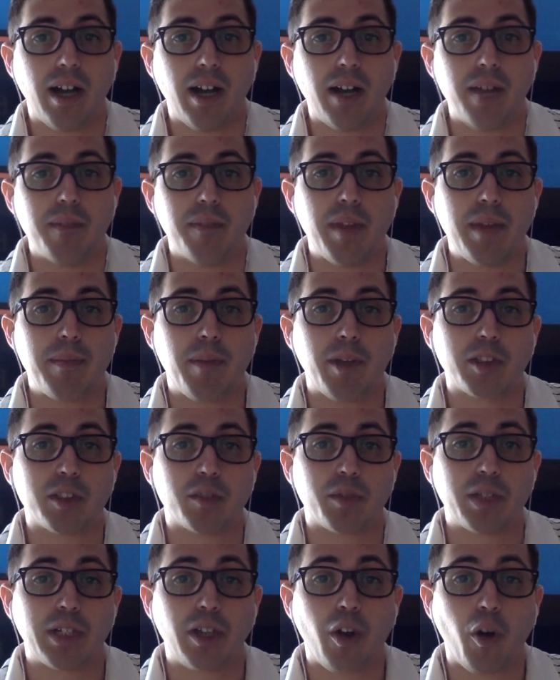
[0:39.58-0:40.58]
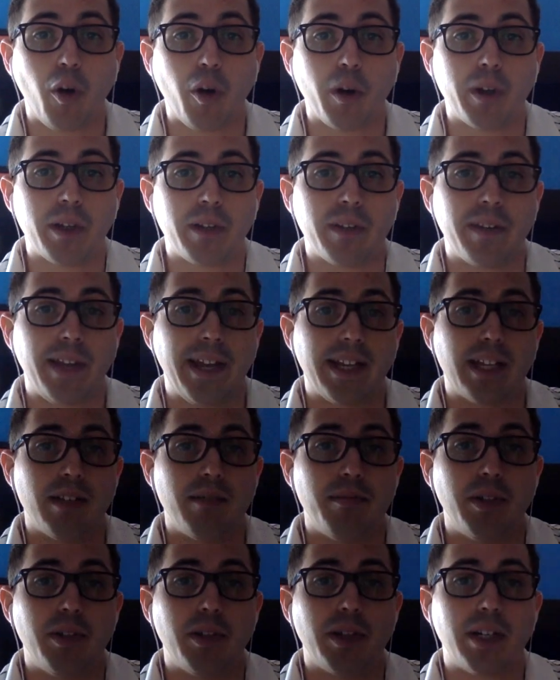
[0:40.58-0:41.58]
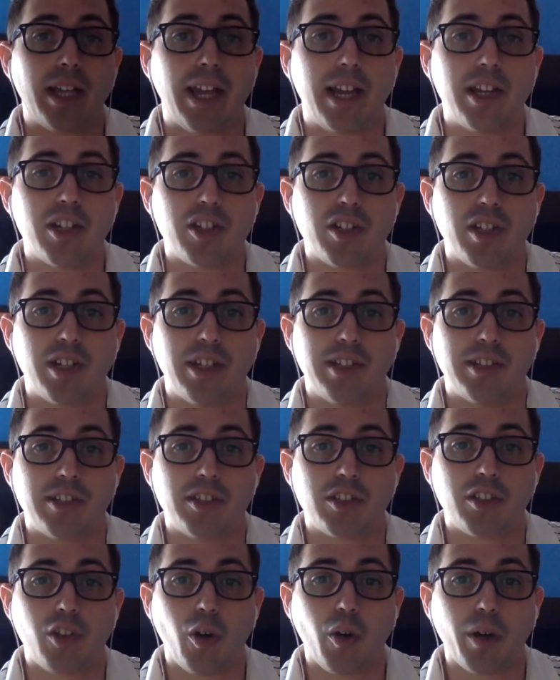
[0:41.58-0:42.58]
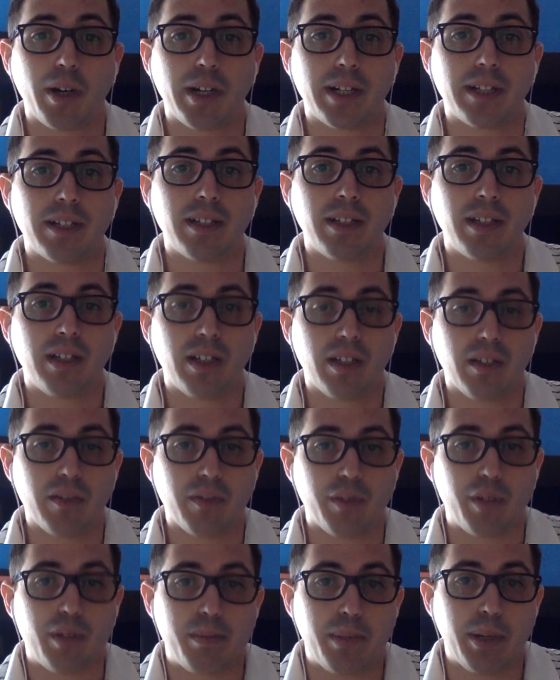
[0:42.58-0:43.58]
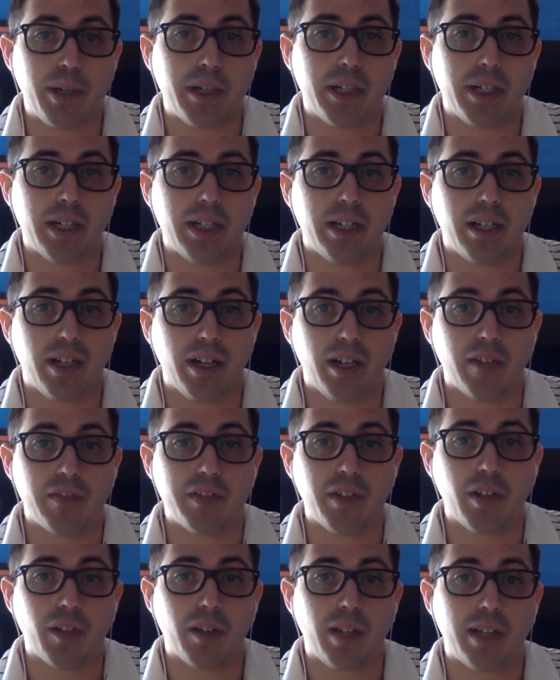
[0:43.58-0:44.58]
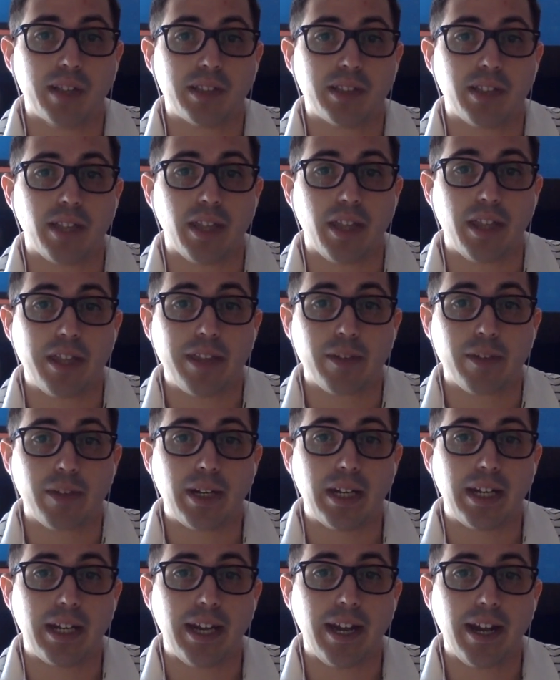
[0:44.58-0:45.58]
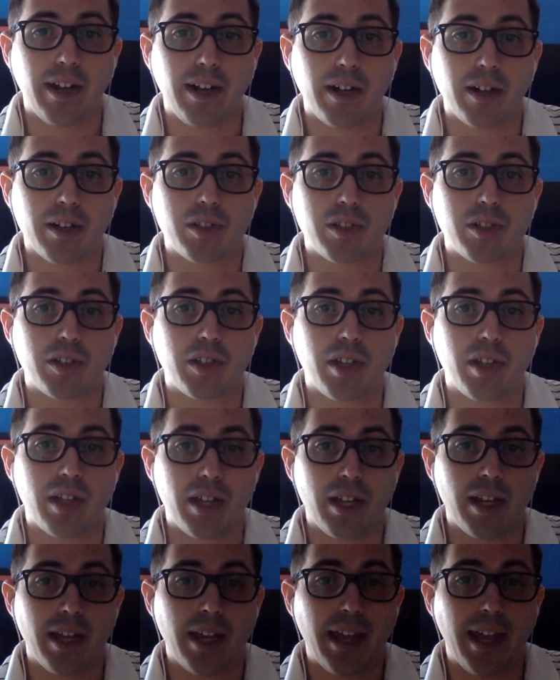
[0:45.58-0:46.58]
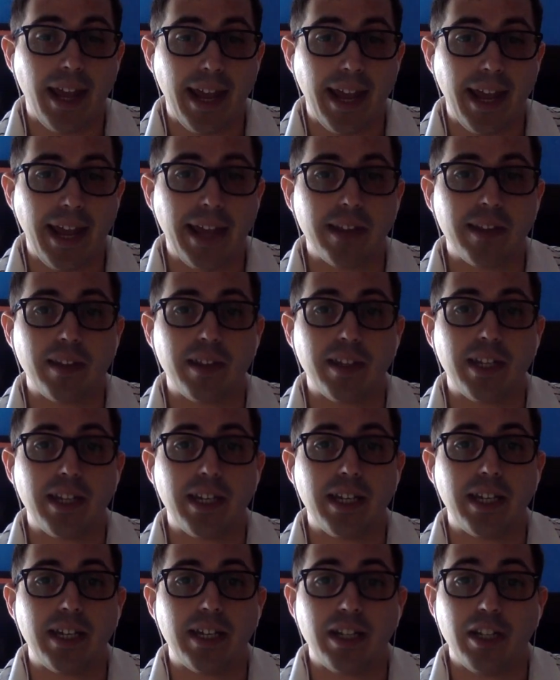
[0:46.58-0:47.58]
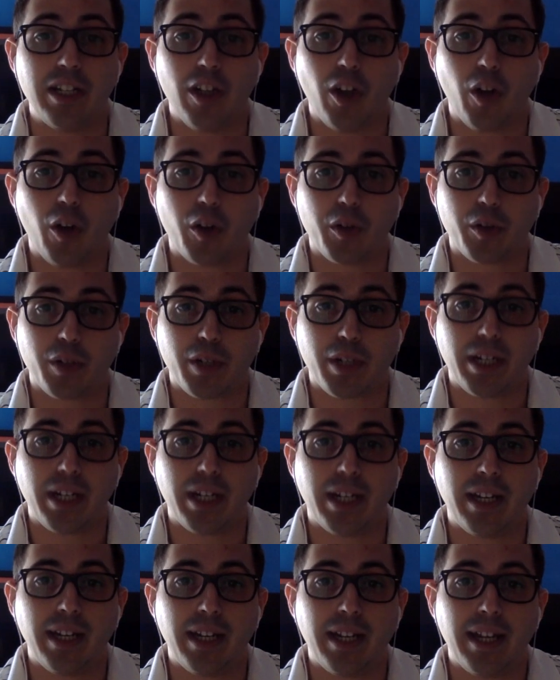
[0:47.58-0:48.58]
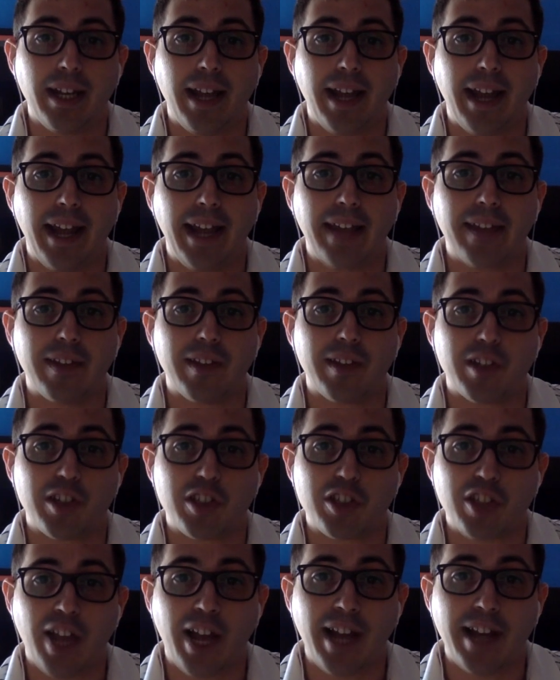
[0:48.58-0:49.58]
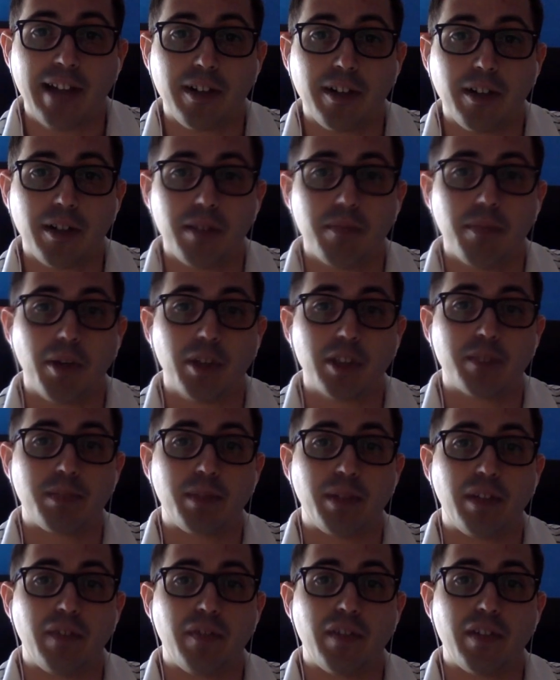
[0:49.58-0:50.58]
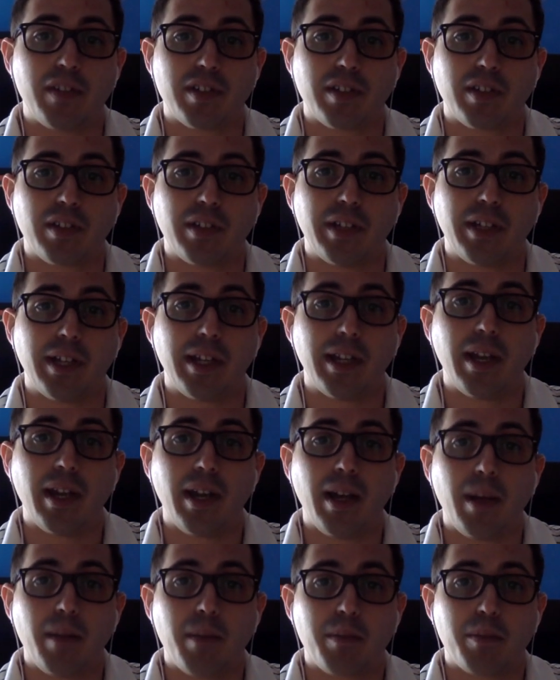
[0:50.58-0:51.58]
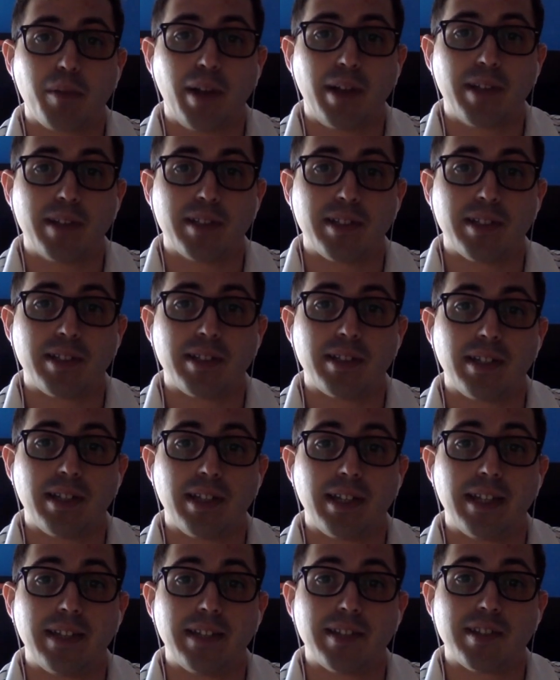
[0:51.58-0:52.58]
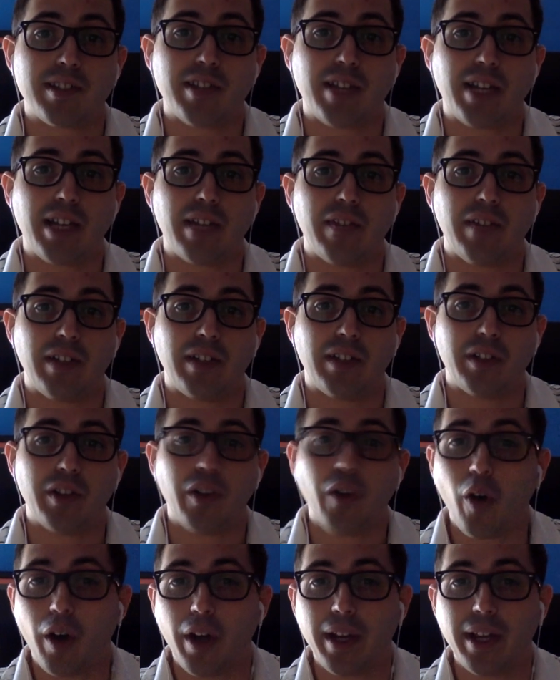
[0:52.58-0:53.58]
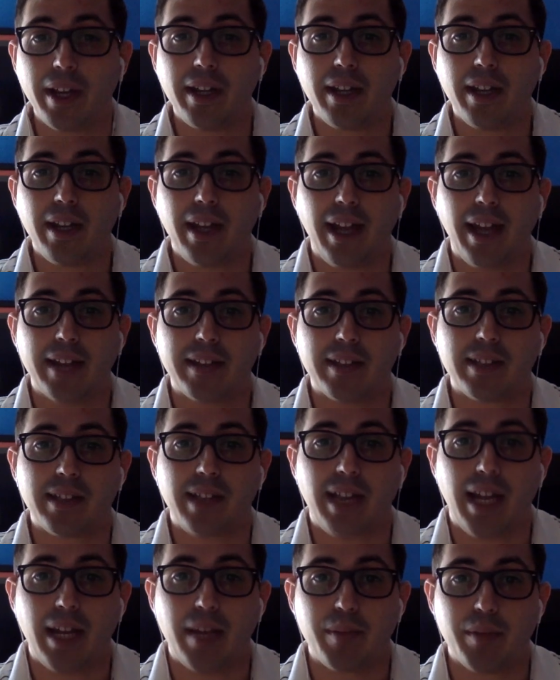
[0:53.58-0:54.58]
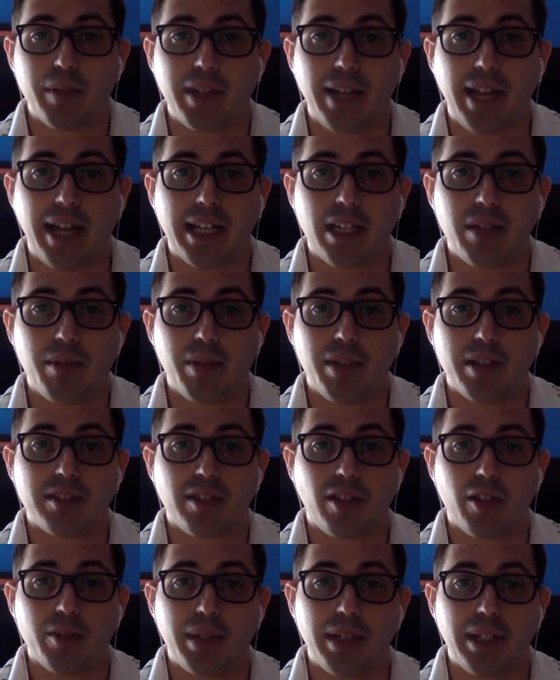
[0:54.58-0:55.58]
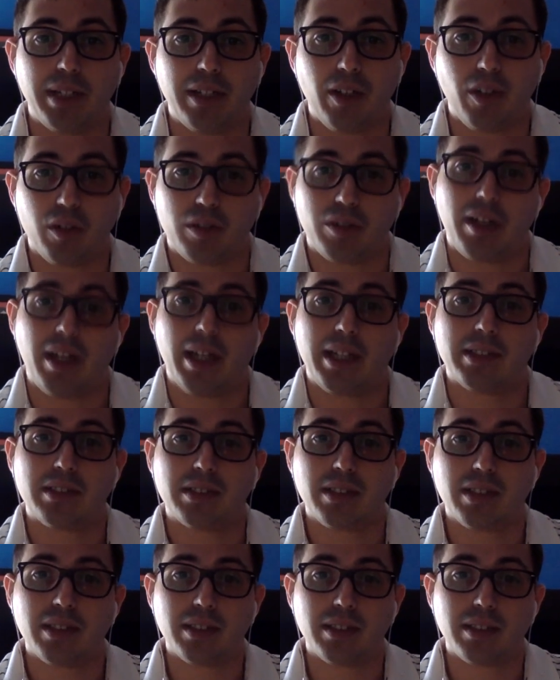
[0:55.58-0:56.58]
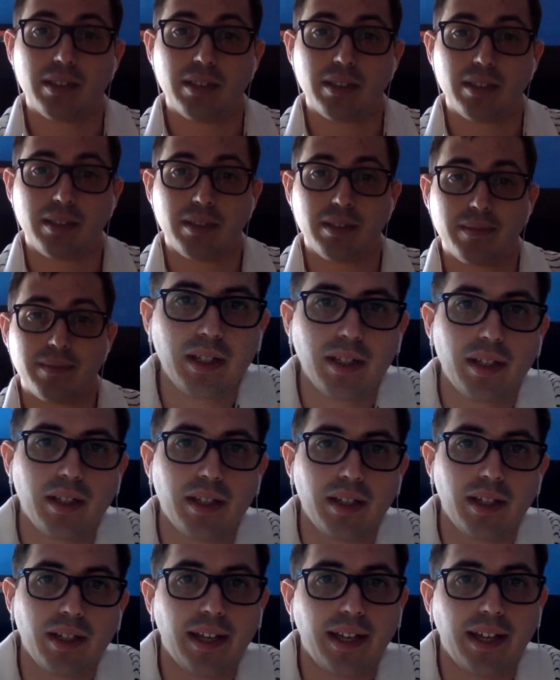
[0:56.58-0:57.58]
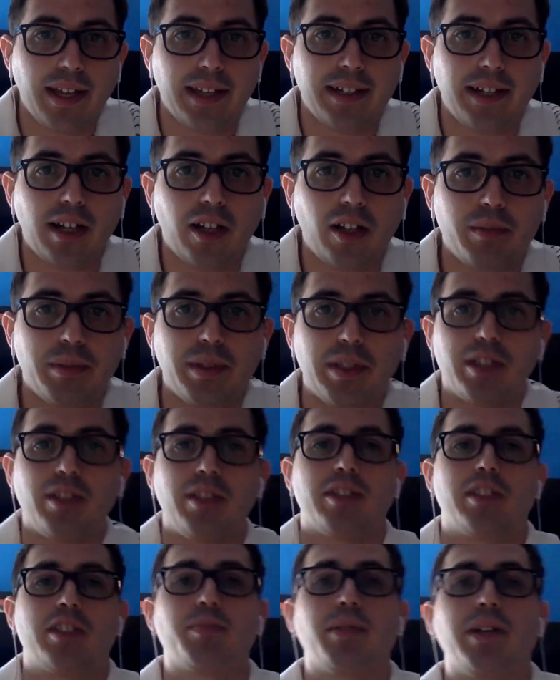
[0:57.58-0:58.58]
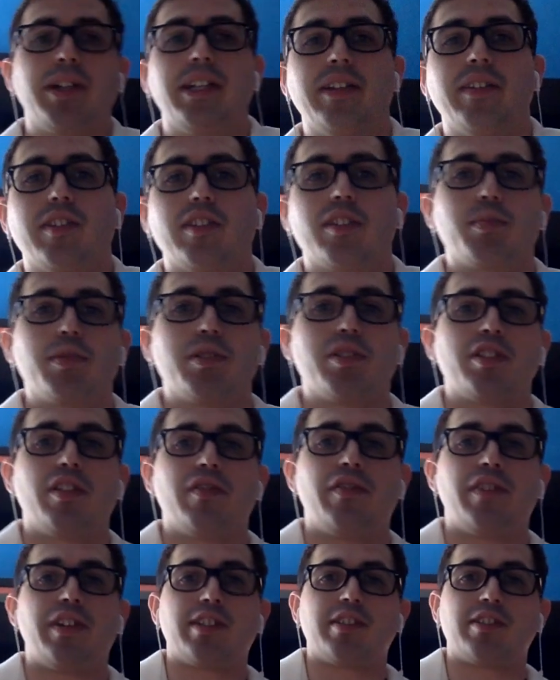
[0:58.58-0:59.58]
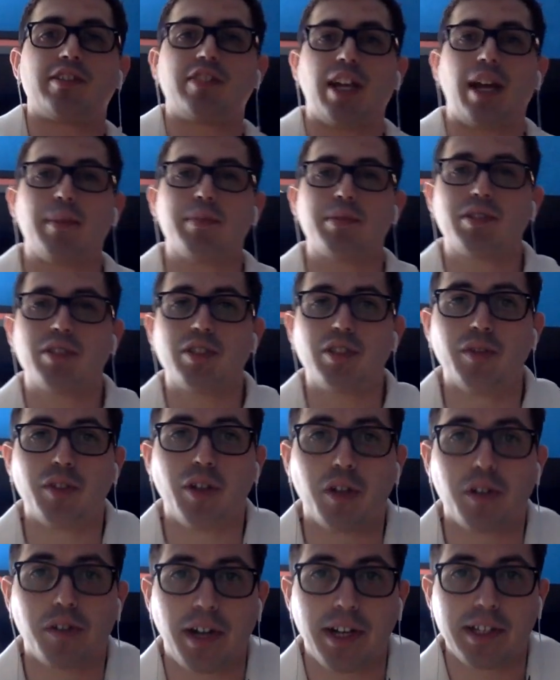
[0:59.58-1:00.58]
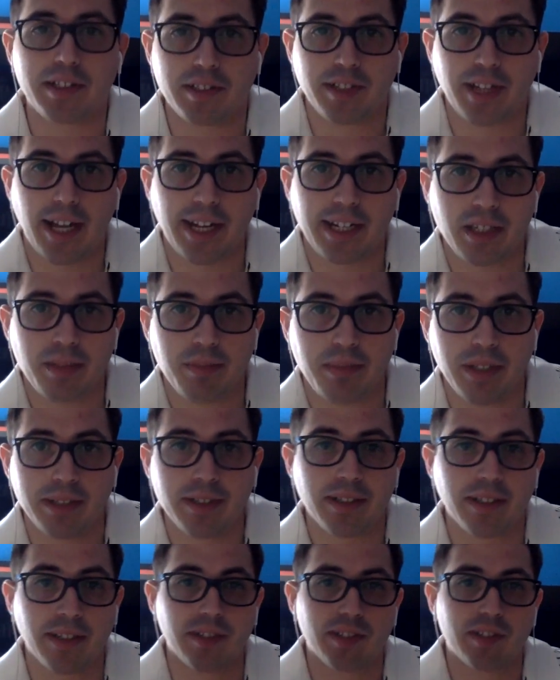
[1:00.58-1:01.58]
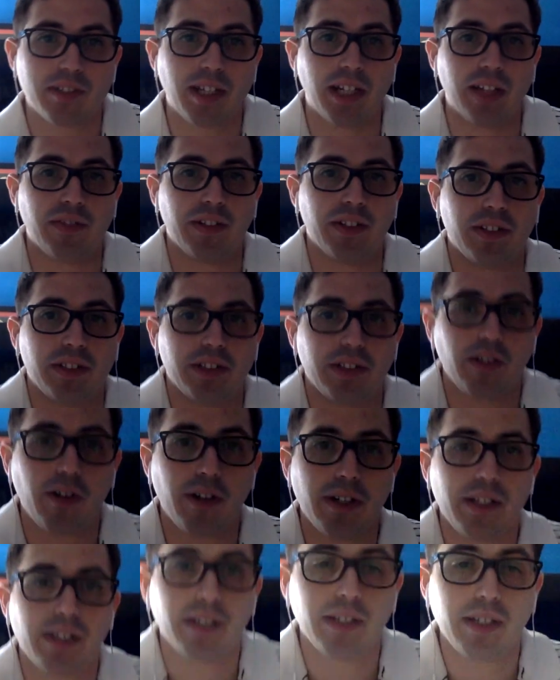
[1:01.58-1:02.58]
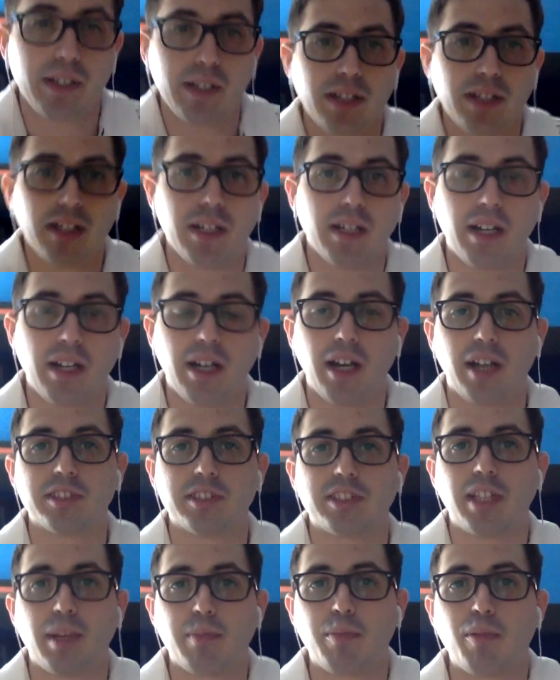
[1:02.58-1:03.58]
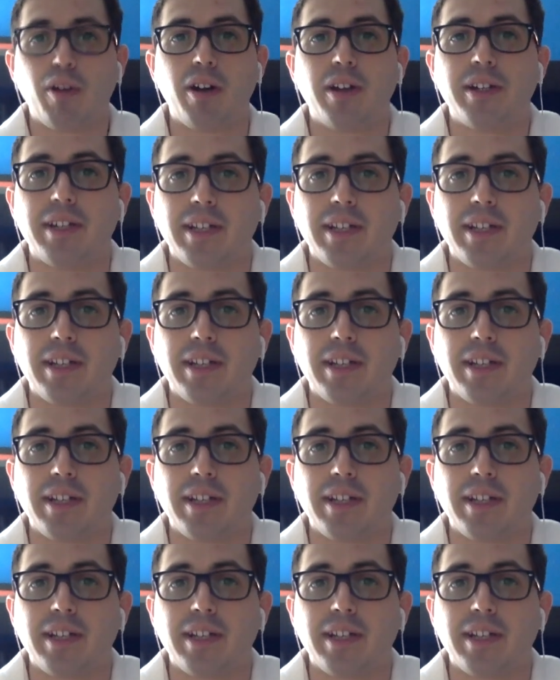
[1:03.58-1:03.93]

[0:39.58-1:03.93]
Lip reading: They must record that communication and store it for a period of no less than 3 years. And the notary and the signer must be physically present in the state of Illinois at the time the documents are being notarized. And now I'll be explaining the specific steps to notarize a document in the state of Illinois. Step 1,